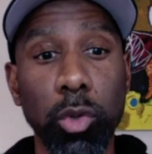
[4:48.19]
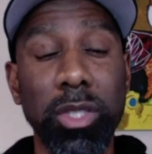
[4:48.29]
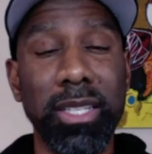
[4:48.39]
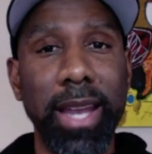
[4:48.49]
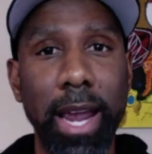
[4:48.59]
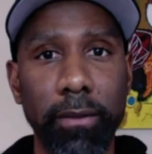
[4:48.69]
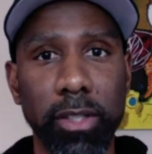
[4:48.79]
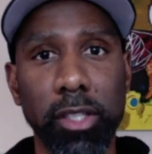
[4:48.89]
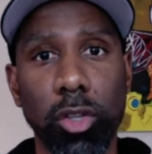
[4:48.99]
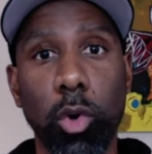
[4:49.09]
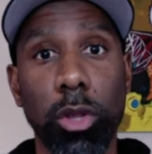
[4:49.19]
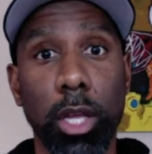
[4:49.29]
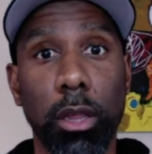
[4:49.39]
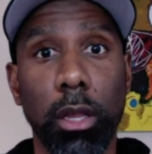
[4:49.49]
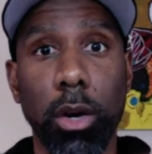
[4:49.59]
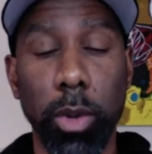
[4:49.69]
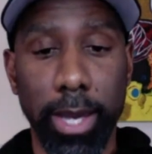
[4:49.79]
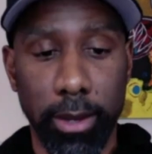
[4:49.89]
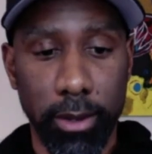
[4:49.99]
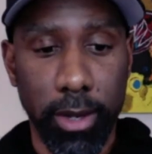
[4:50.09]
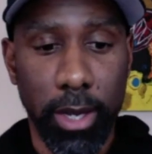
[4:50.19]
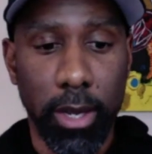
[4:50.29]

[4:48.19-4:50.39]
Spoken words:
using averages on the low end,